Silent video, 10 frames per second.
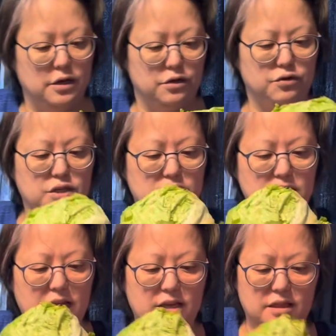You just
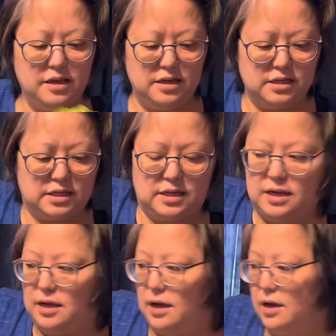take this.
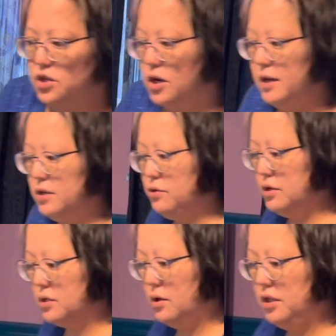I'll try to do
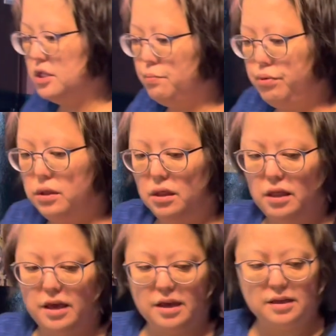this on this
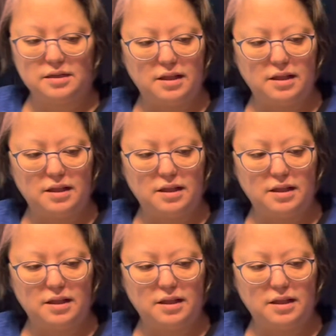plate.